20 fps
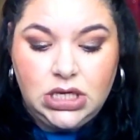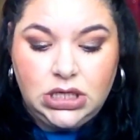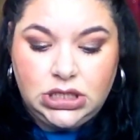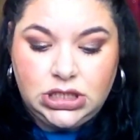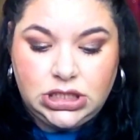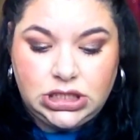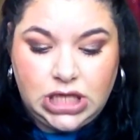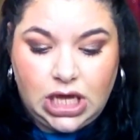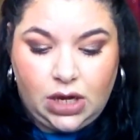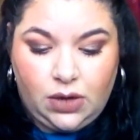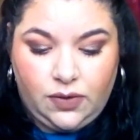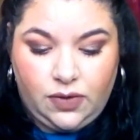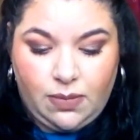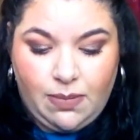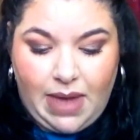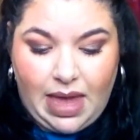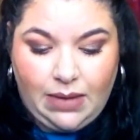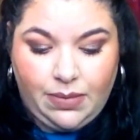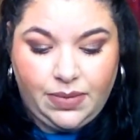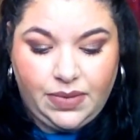So the
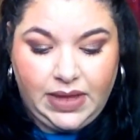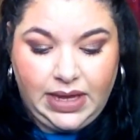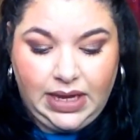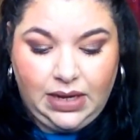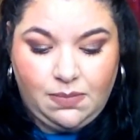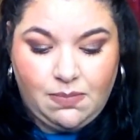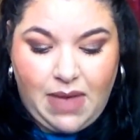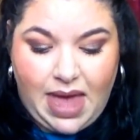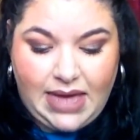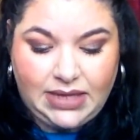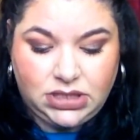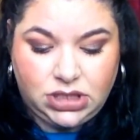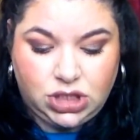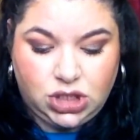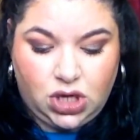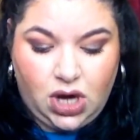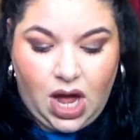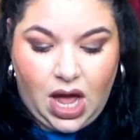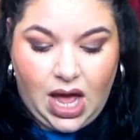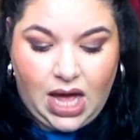Maybelline
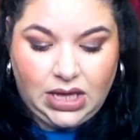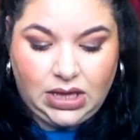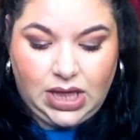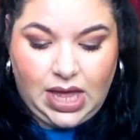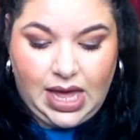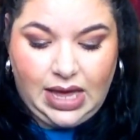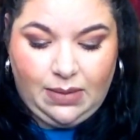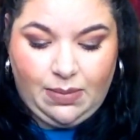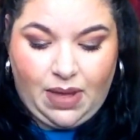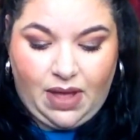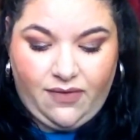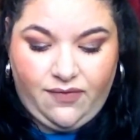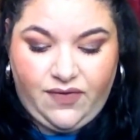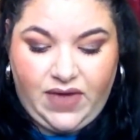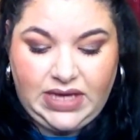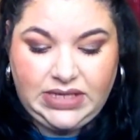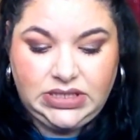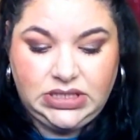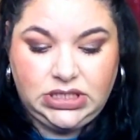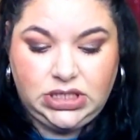Master Highlight by
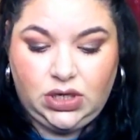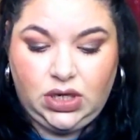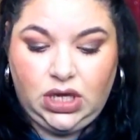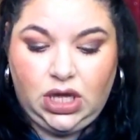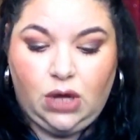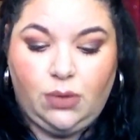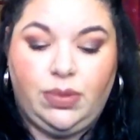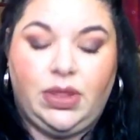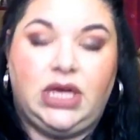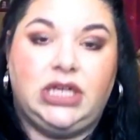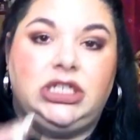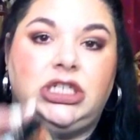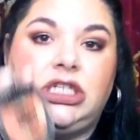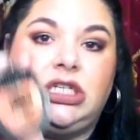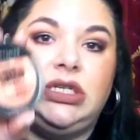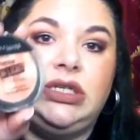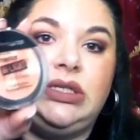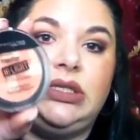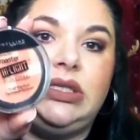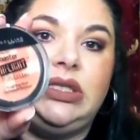Face Studio
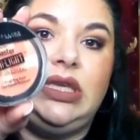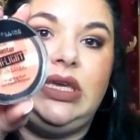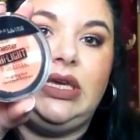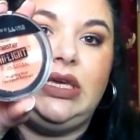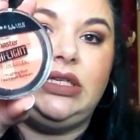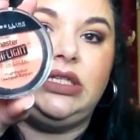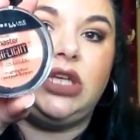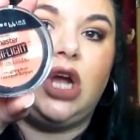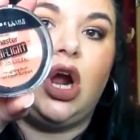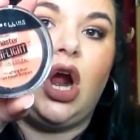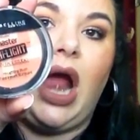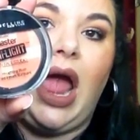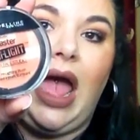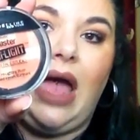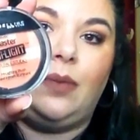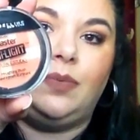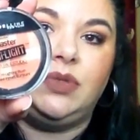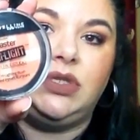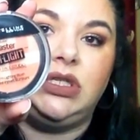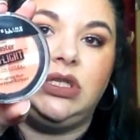blushes, these are
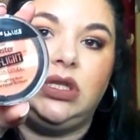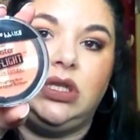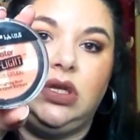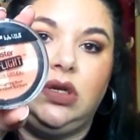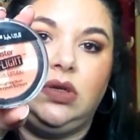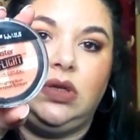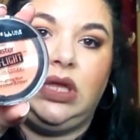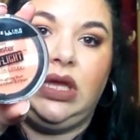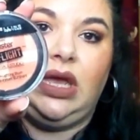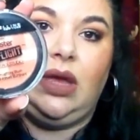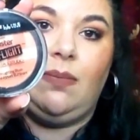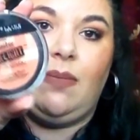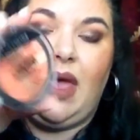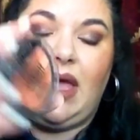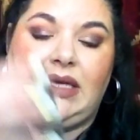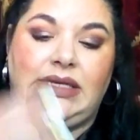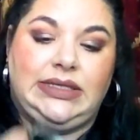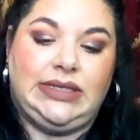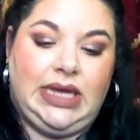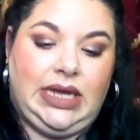absolutely
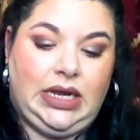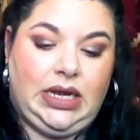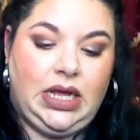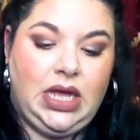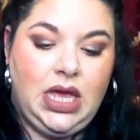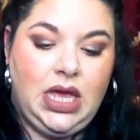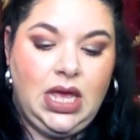amazing.